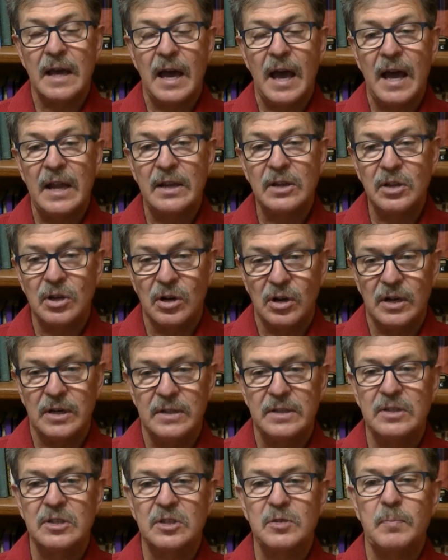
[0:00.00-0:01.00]
and
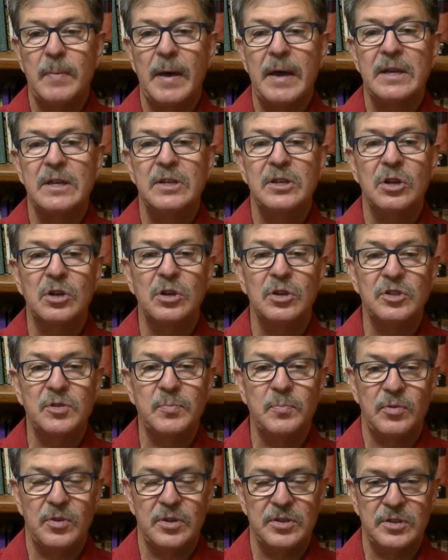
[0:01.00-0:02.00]
guidance back into God's
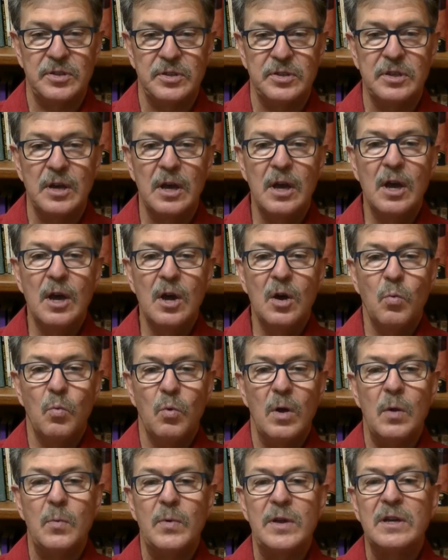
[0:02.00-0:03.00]
presence
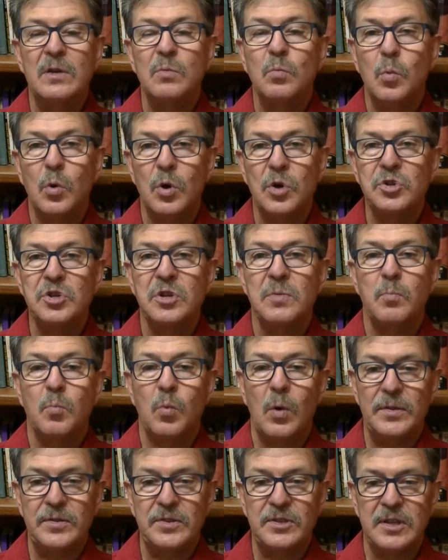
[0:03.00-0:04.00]
where we can worship
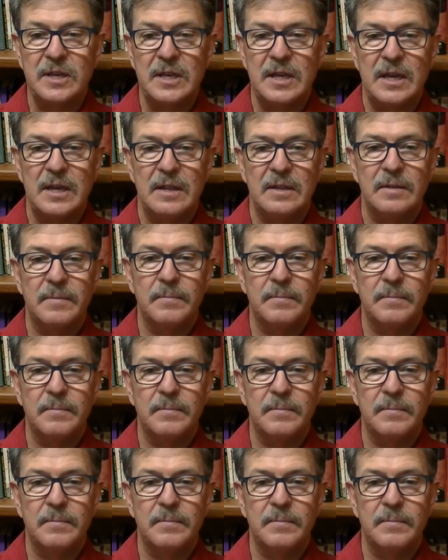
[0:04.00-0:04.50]
once again.